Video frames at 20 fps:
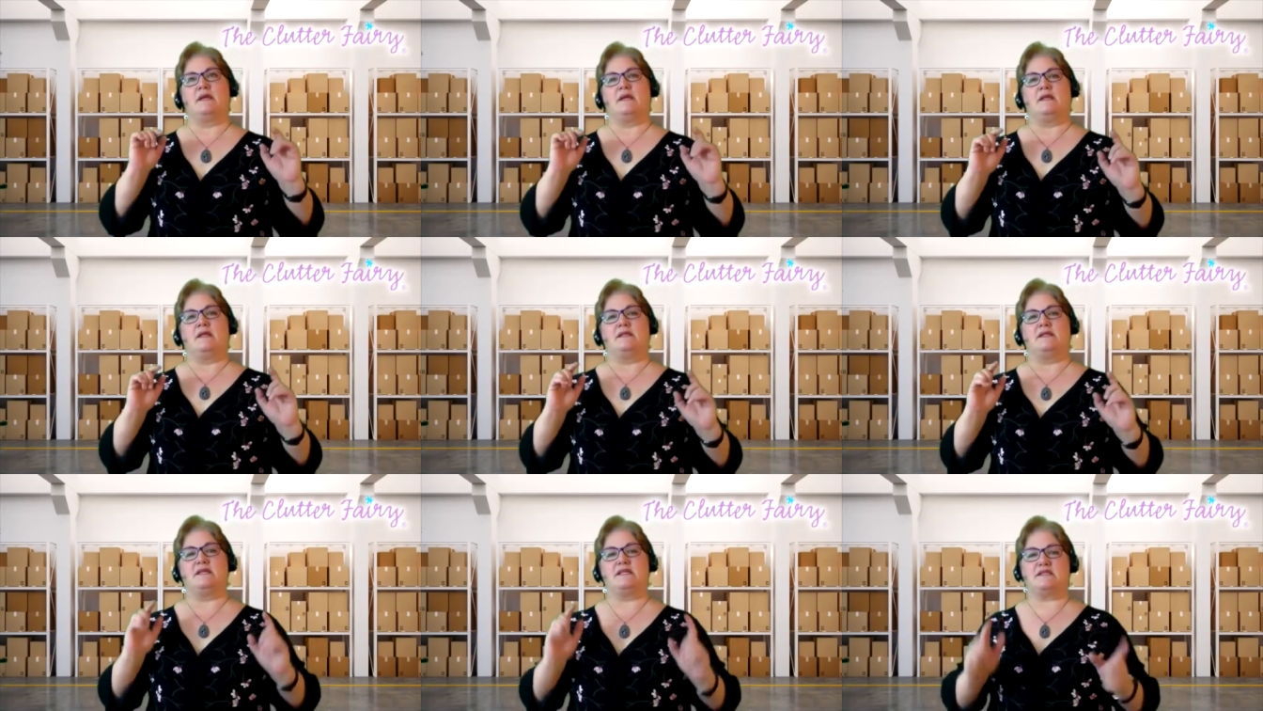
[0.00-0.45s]

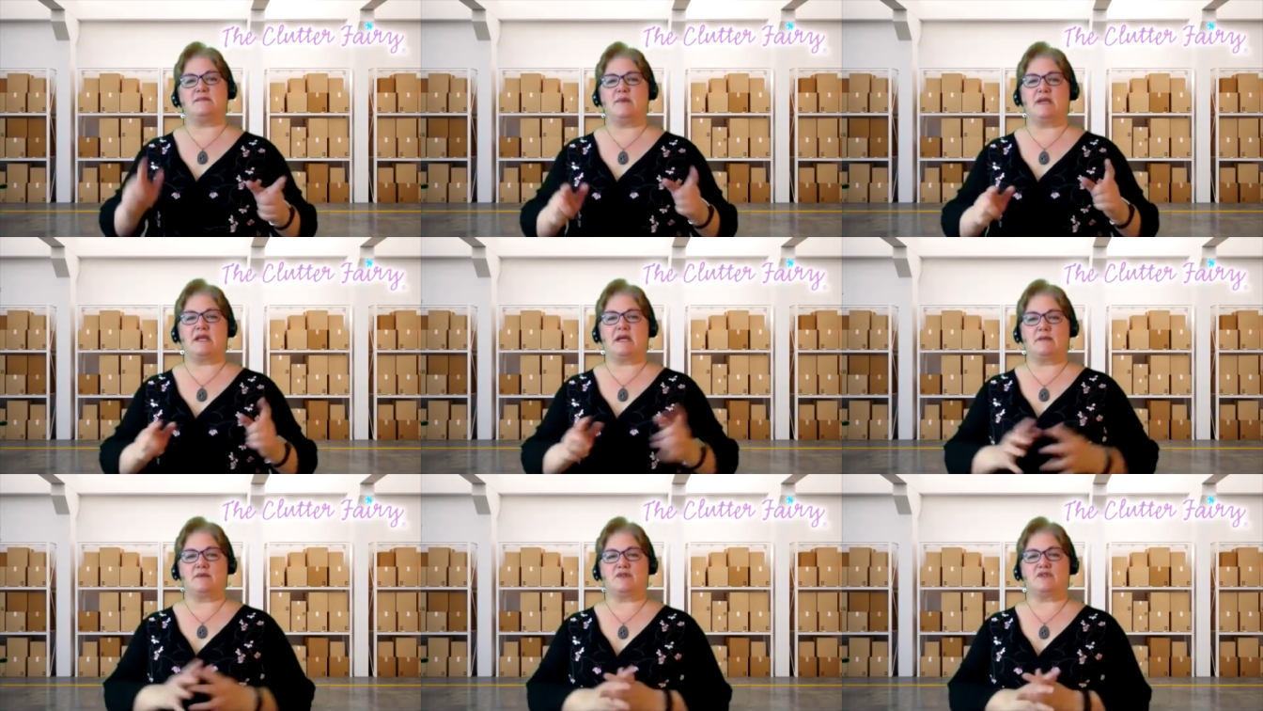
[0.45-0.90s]
This
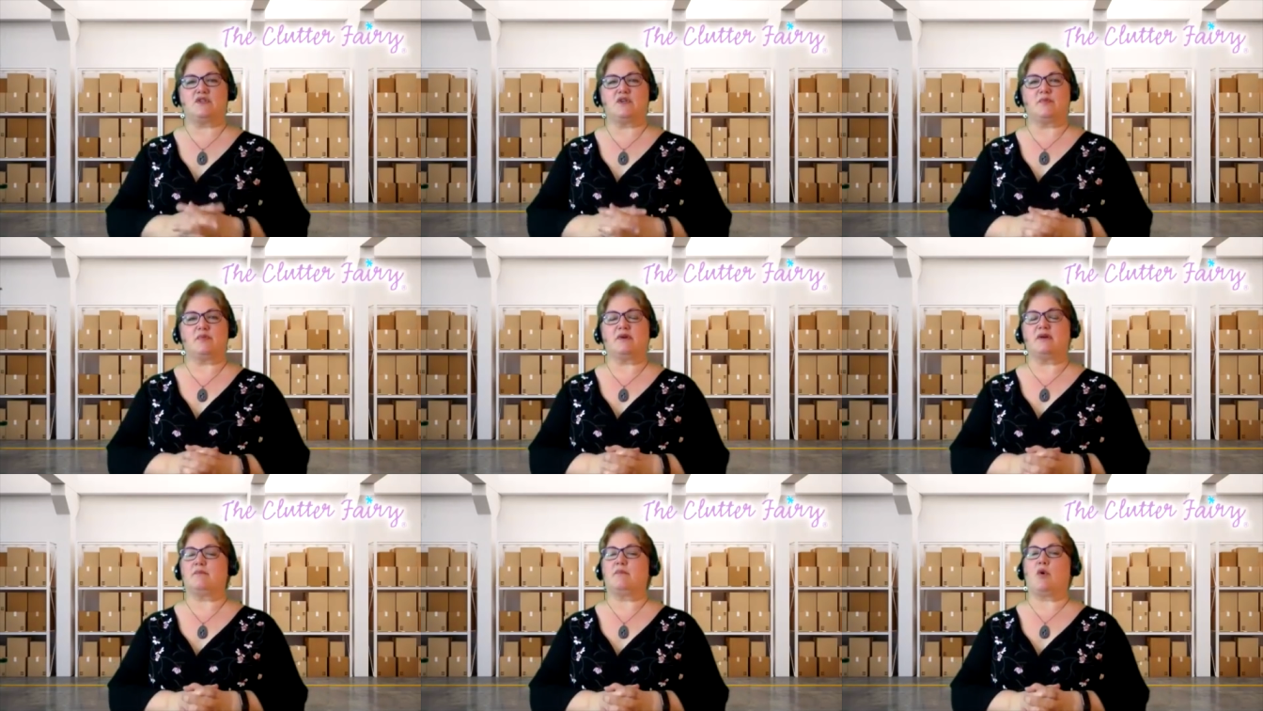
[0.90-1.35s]
becomes
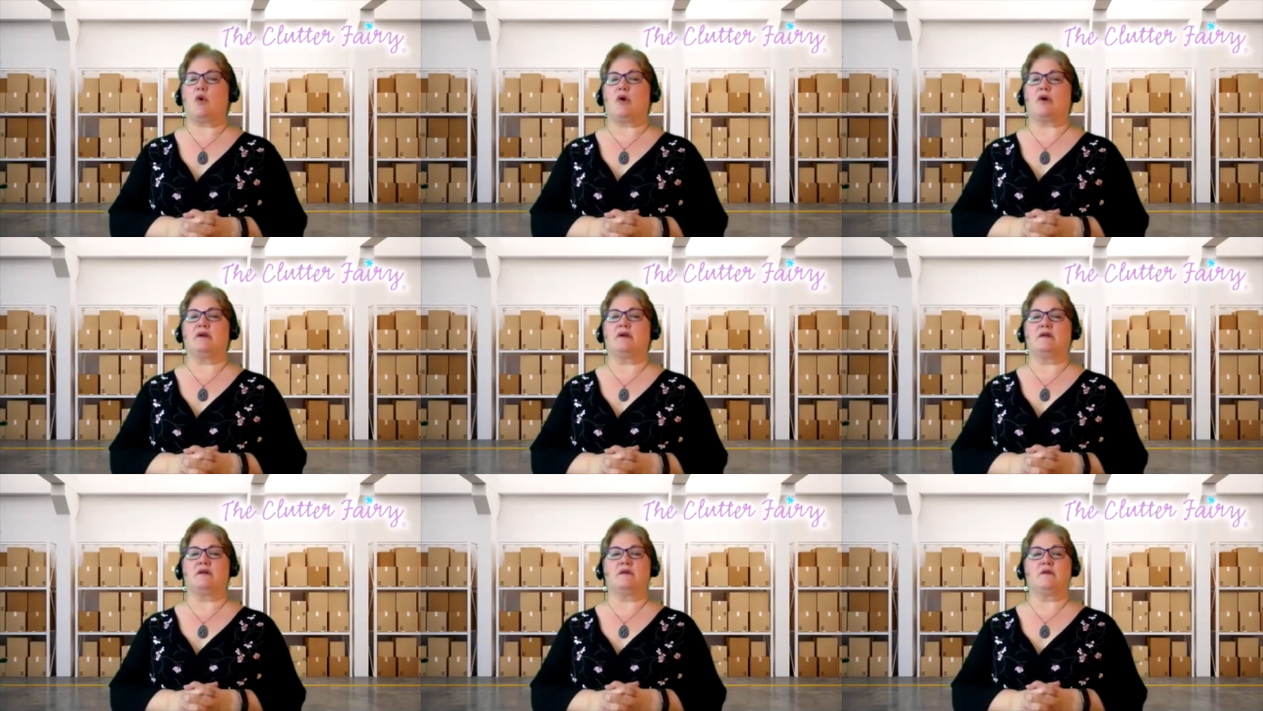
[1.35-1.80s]
super
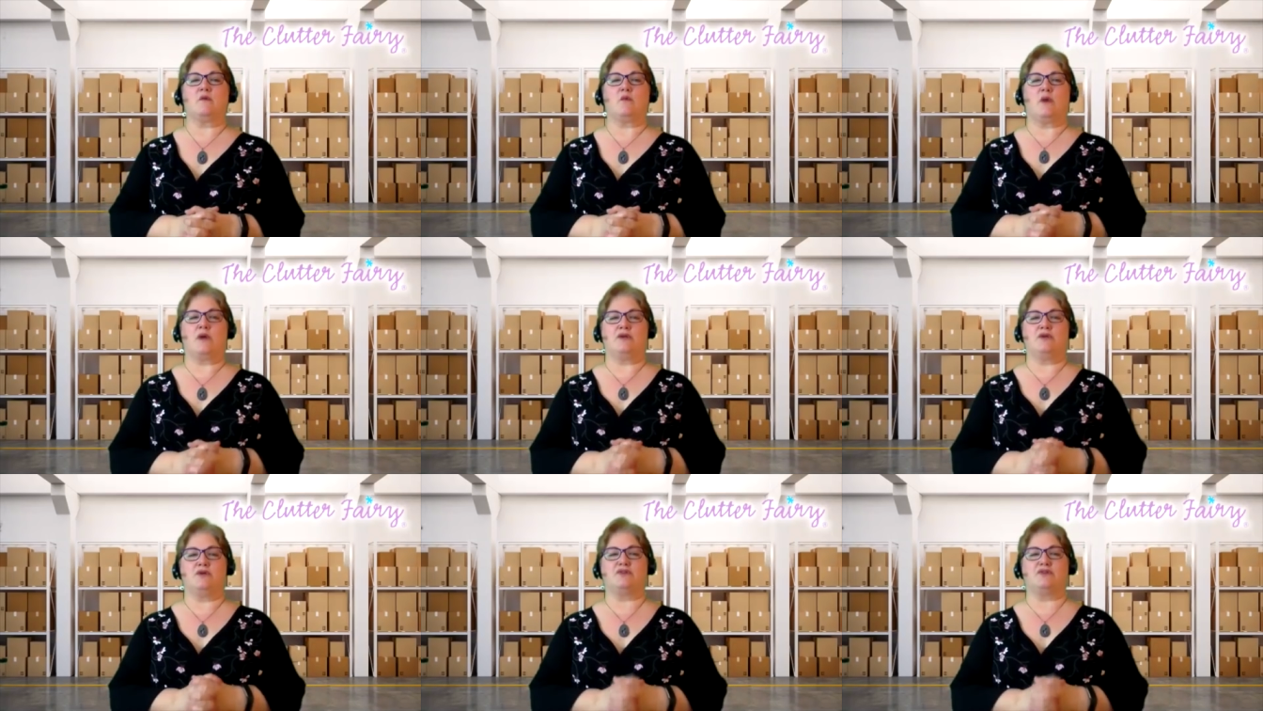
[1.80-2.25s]
important
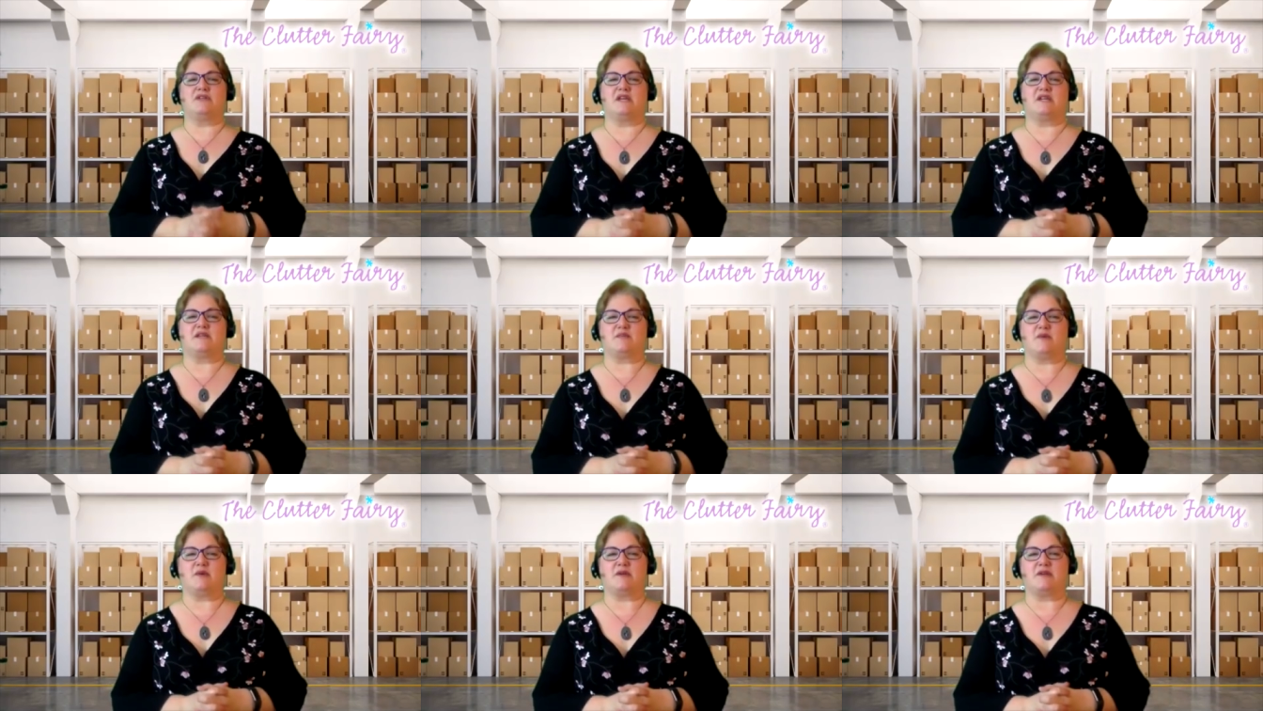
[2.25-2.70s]
when you're
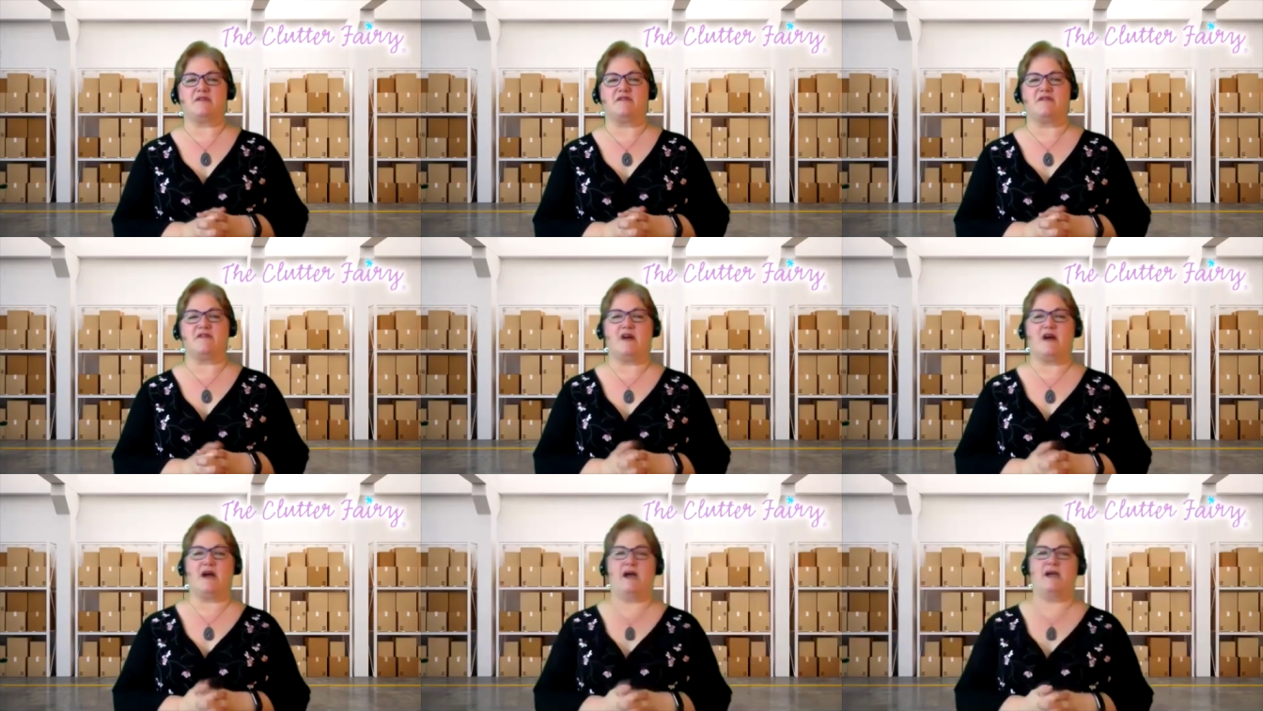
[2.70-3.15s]
desperate to
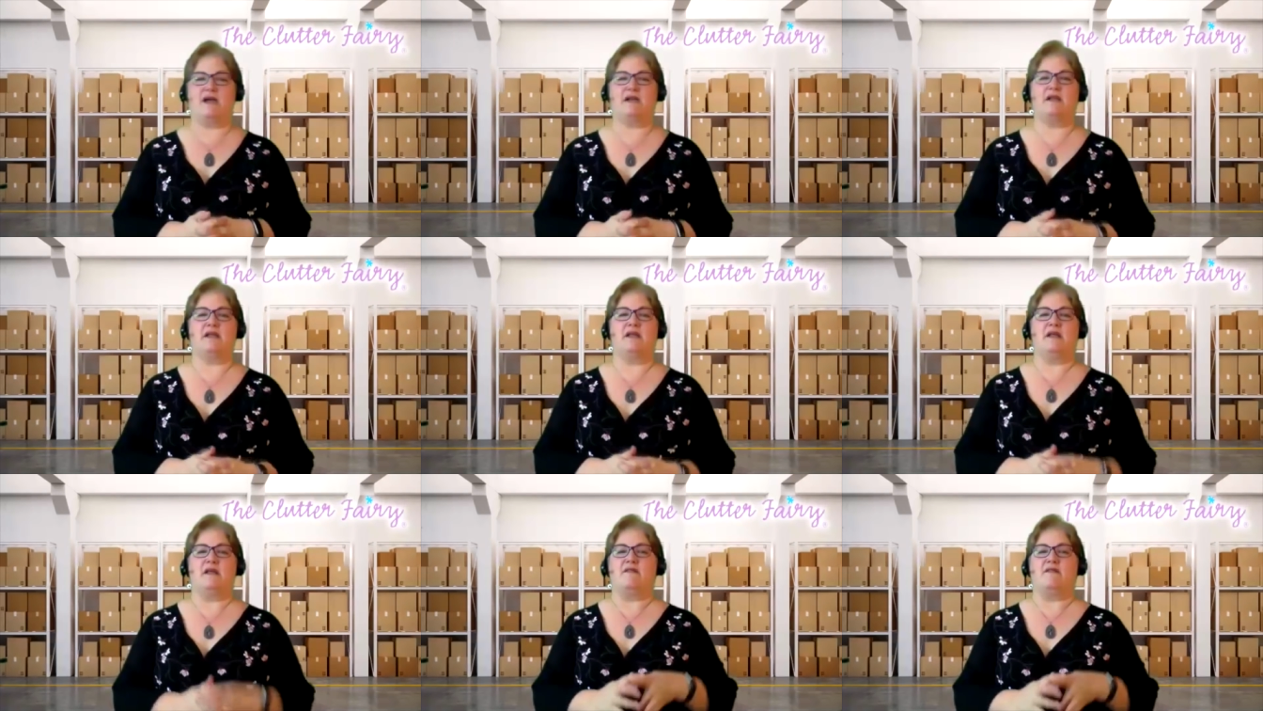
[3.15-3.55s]
find